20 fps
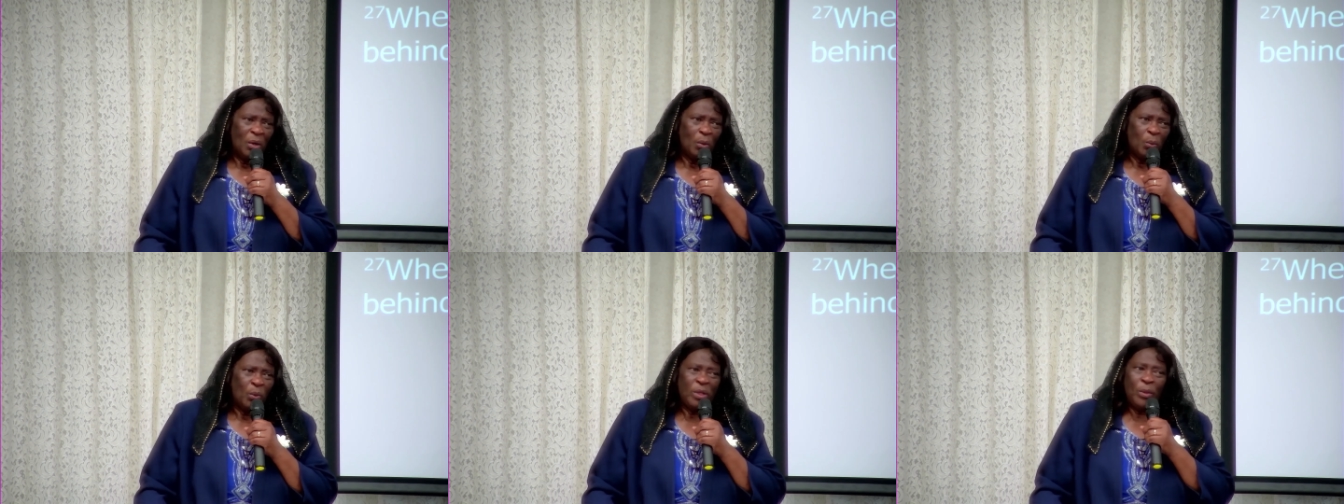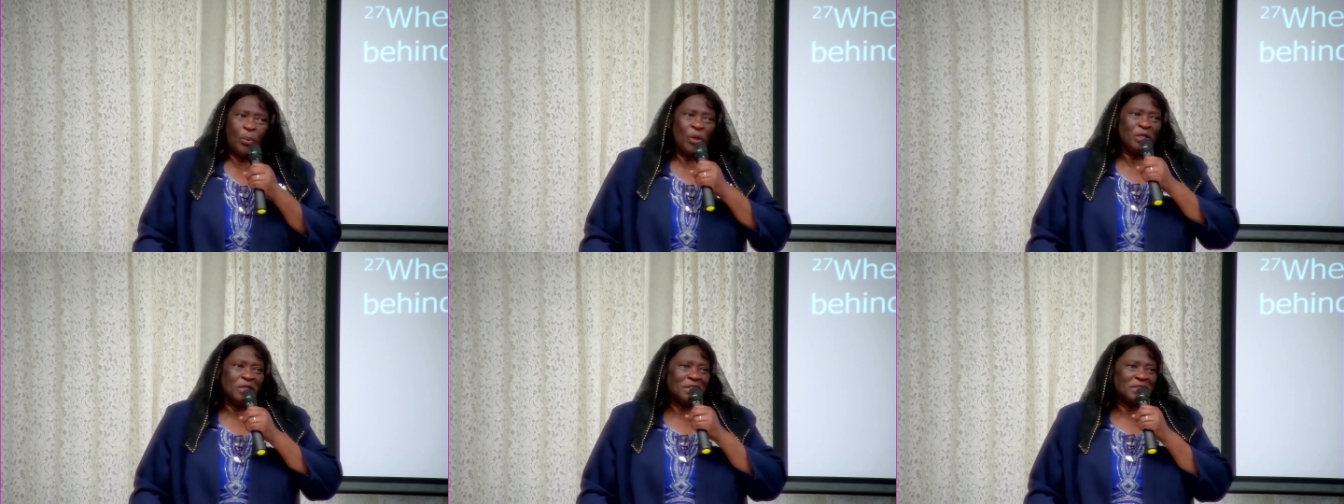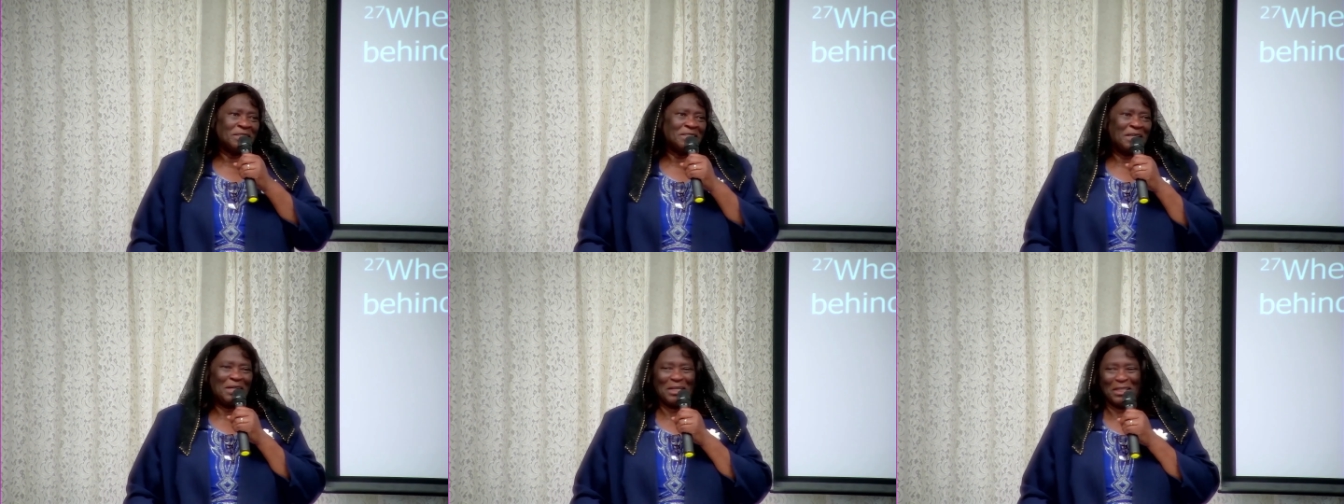We want
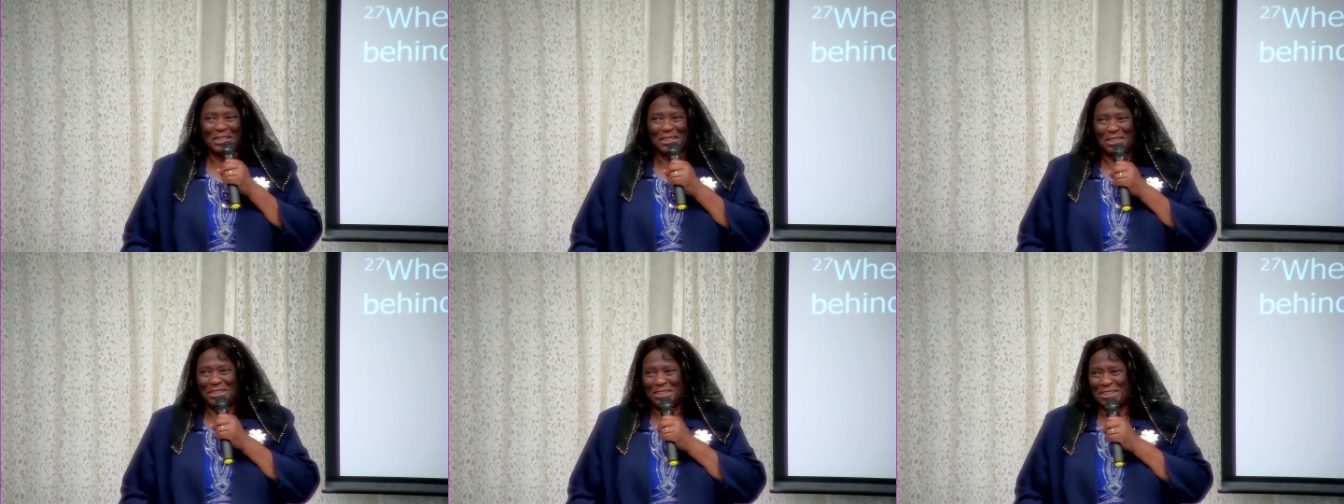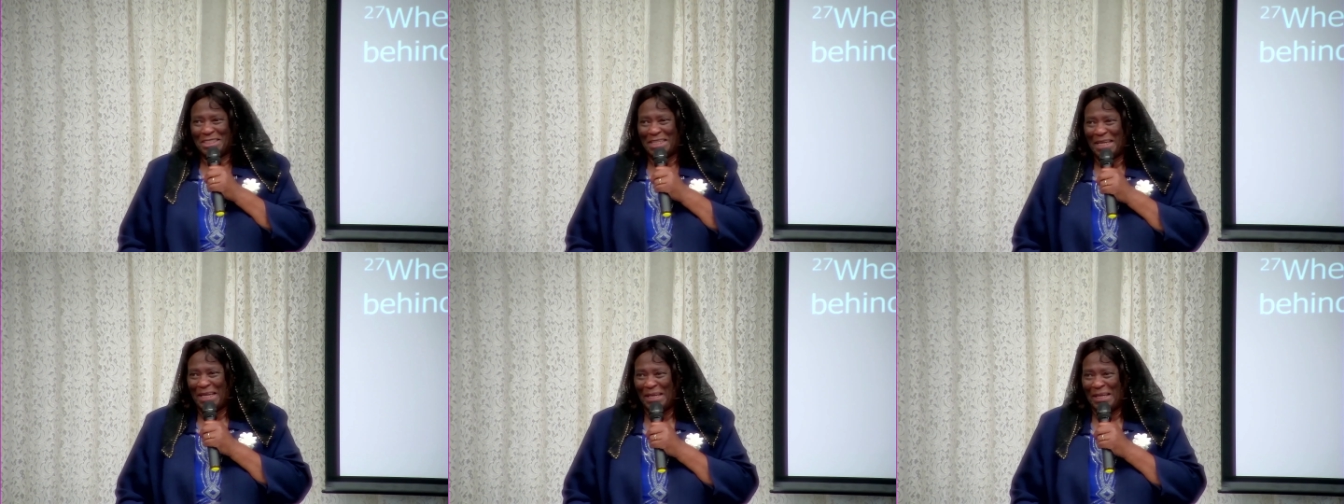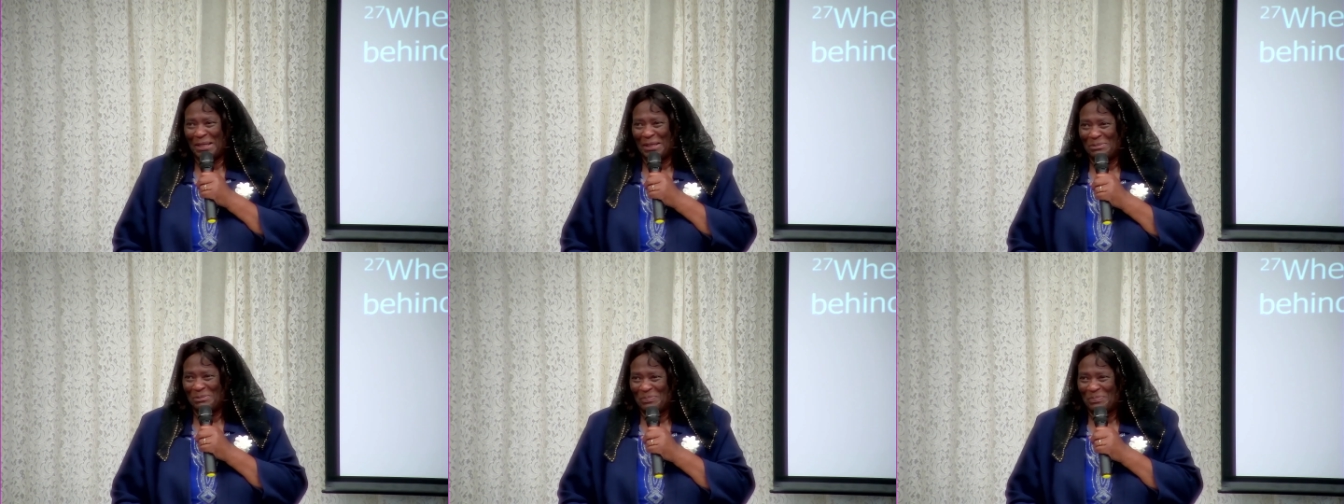to touch
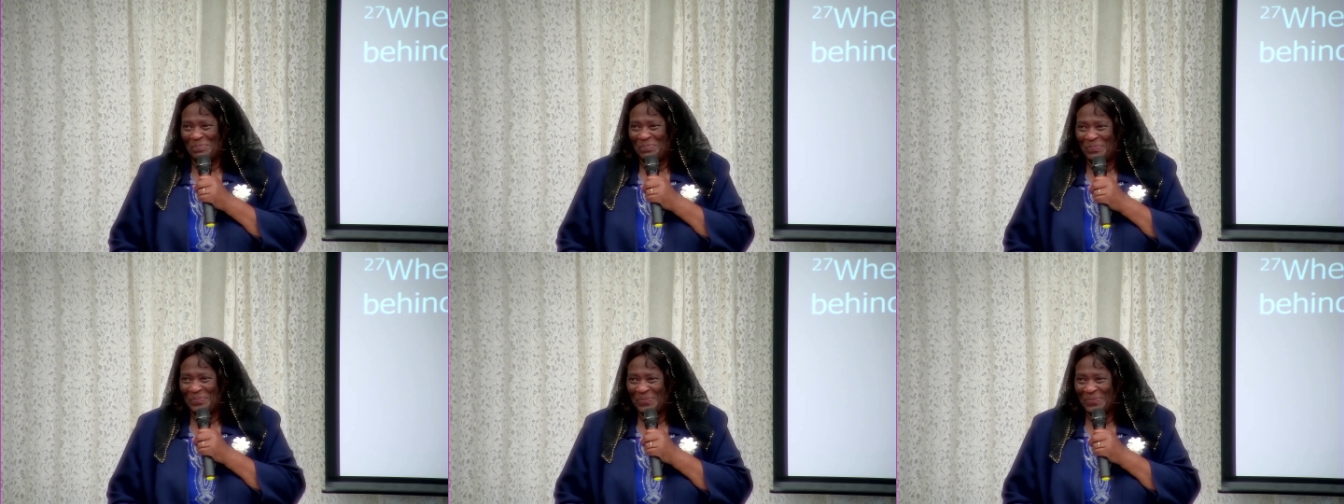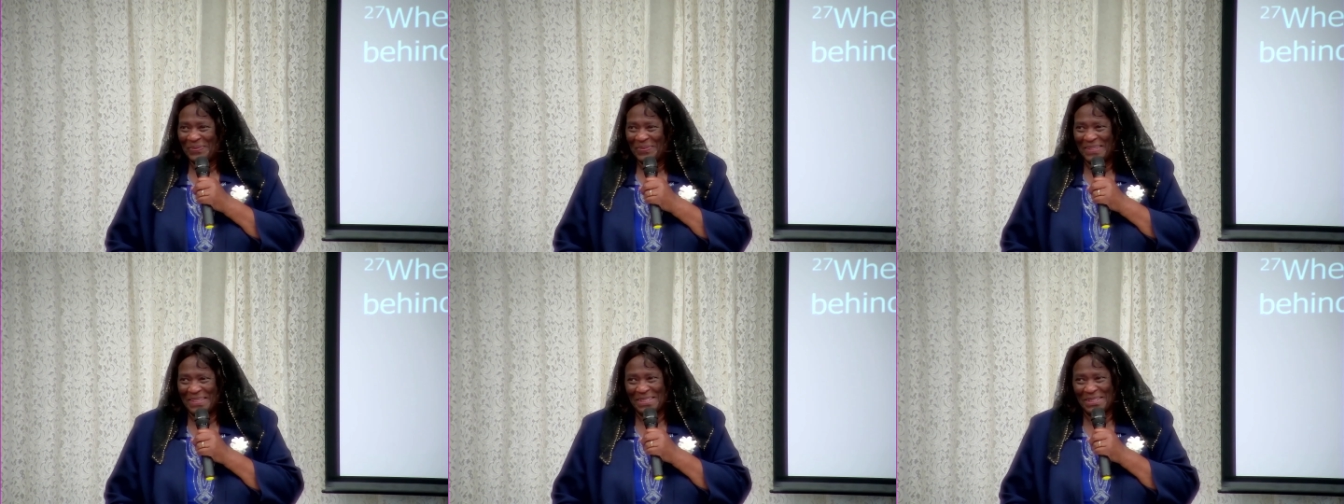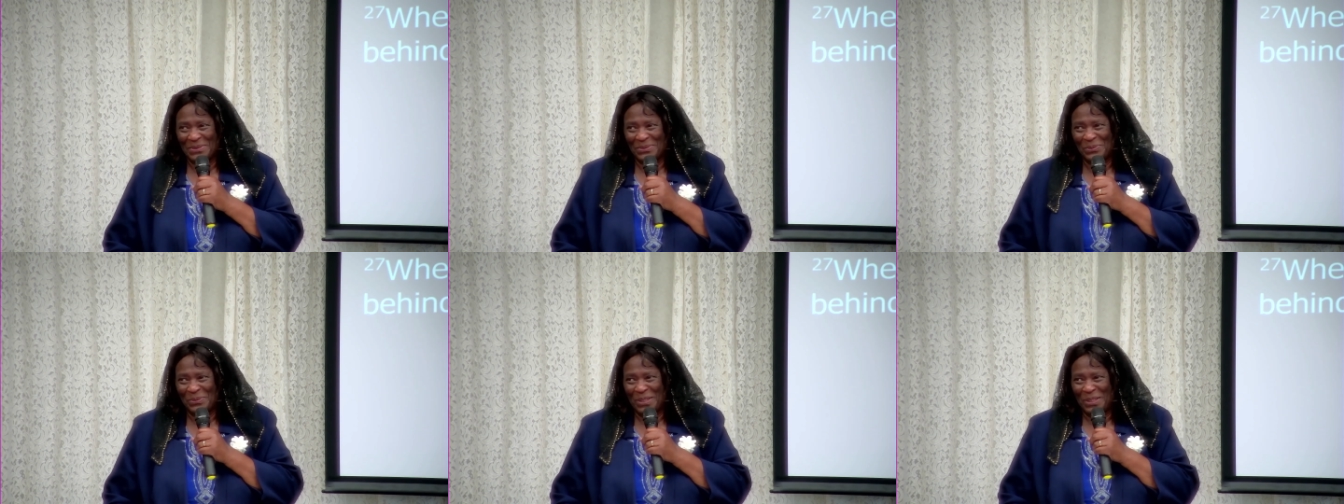him
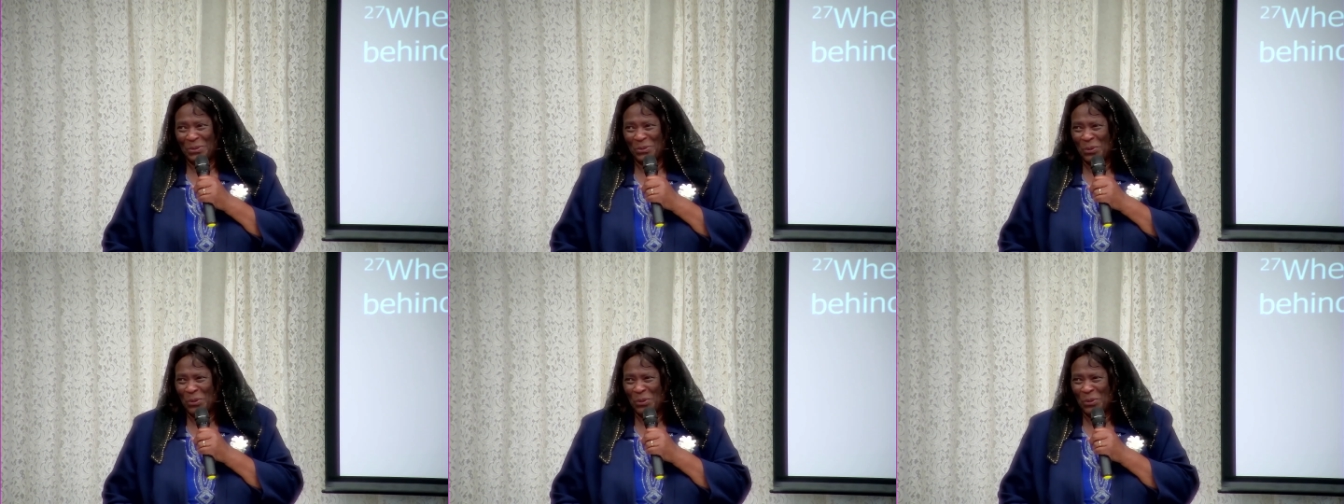this week.